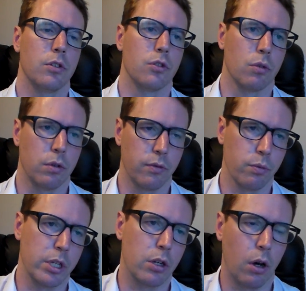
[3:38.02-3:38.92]
to sort
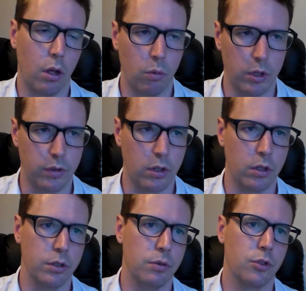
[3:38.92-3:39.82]
of recall what the
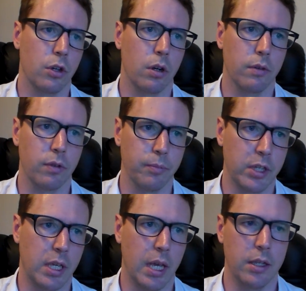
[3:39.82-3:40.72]
clues are from
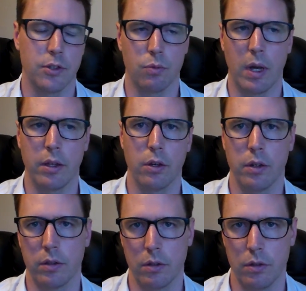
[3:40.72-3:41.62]
the case while
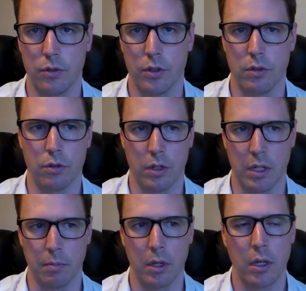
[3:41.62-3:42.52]
you're in the lucid
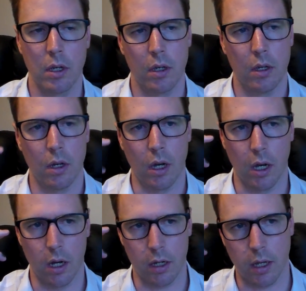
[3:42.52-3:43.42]
dream,
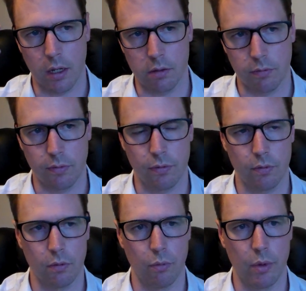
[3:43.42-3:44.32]
uh, kind
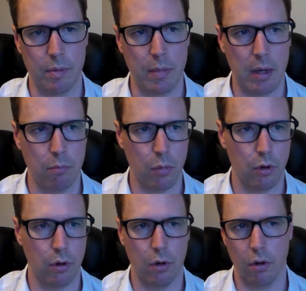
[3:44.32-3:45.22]
of
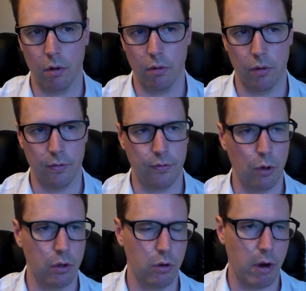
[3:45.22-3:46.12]
remember the
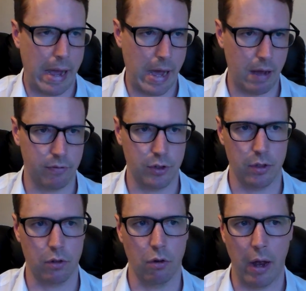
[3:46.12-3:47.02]

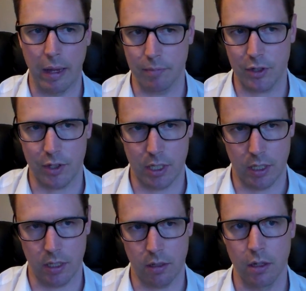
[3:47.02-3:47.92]
photographs, the crime
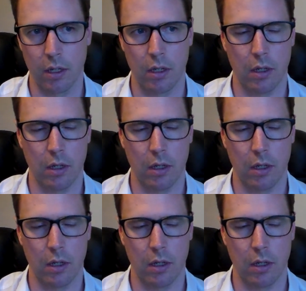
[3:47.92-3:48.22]
scene,